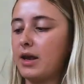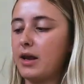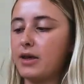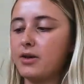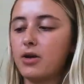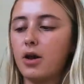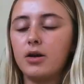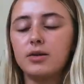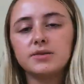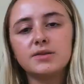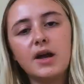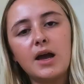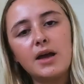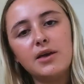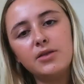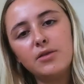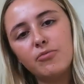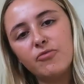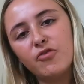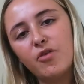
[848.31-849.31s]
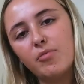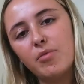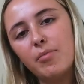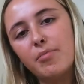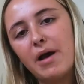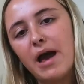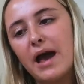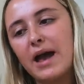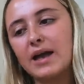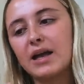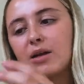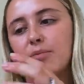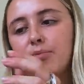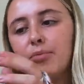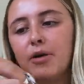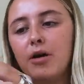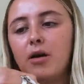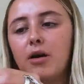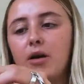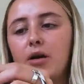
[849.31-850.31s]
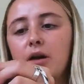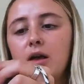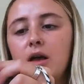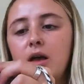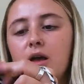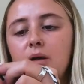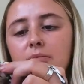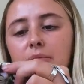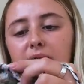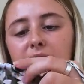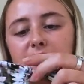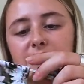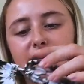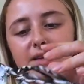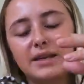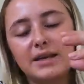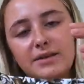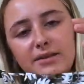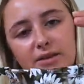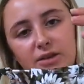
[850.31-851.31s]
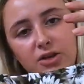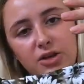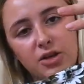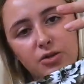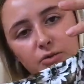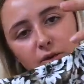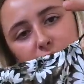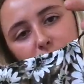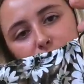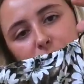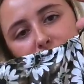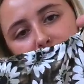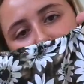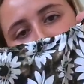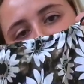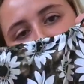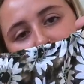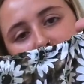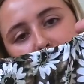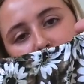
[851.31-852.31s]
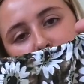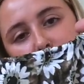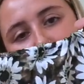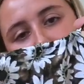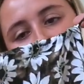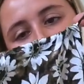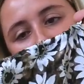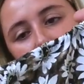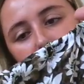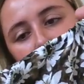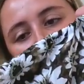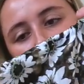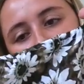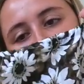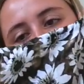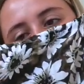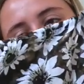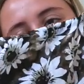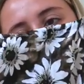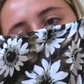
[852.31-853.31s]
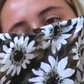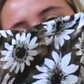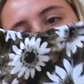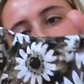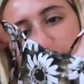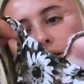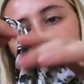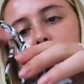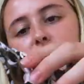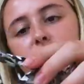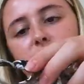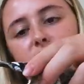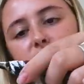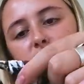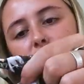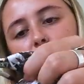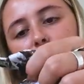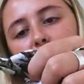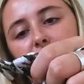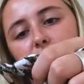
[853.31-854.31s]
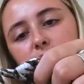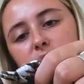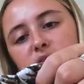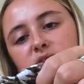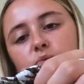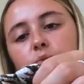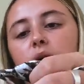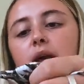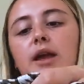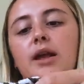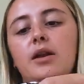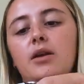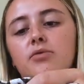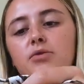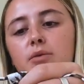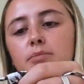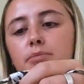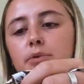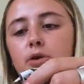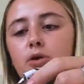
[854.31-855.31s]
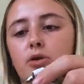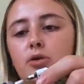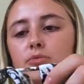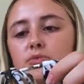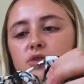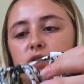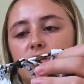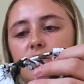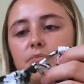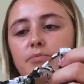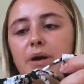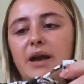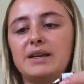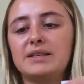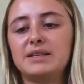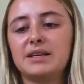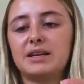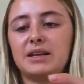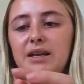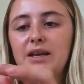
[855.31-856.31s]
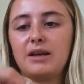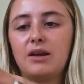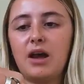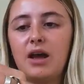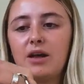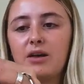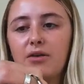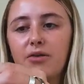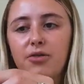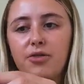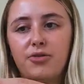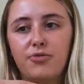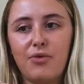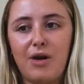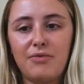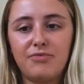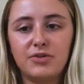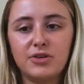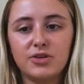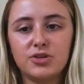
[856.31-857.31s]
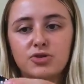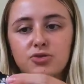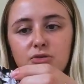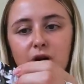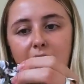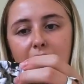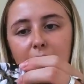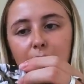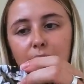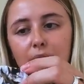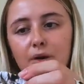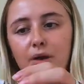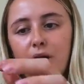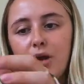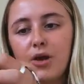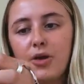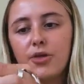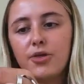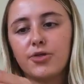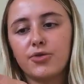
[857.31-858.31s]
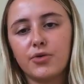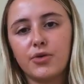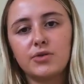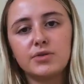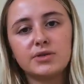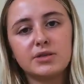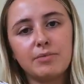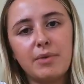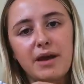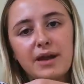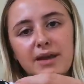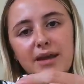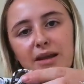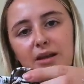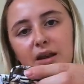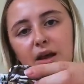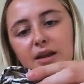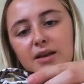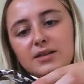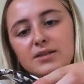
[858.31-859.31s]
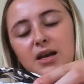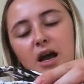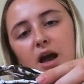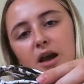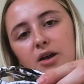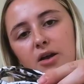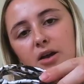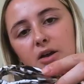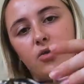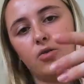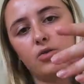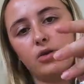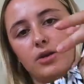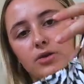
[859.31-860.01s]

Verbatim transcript: Like you can't tighten them from the back, but basically the cute little bit at the front where it does up in between the boobs, you can basically like thread the strap through to make it like tighter or